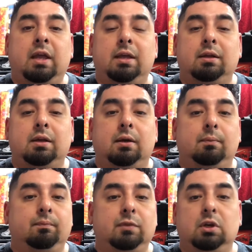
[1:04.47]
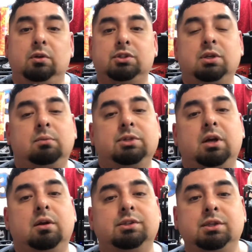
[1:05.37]
and, uh, you know, just tell them
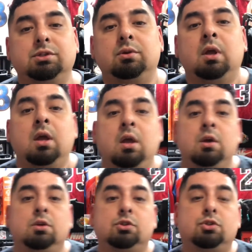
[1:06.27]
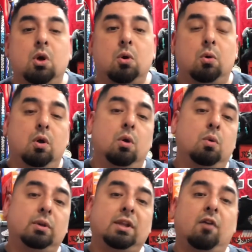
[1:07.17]
JR sent you. So,
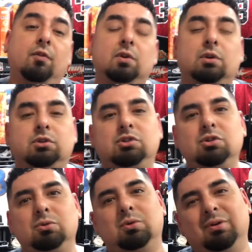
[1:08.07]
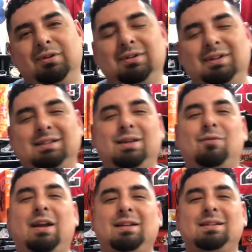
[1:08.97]
without further ado, let's get
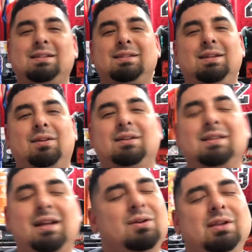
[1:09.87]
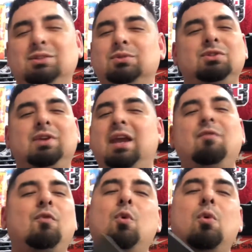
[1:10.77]
right into the sneaker because I know that's what you
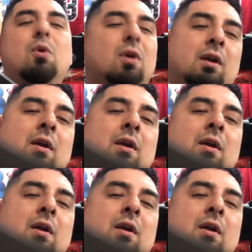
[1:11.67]
came for.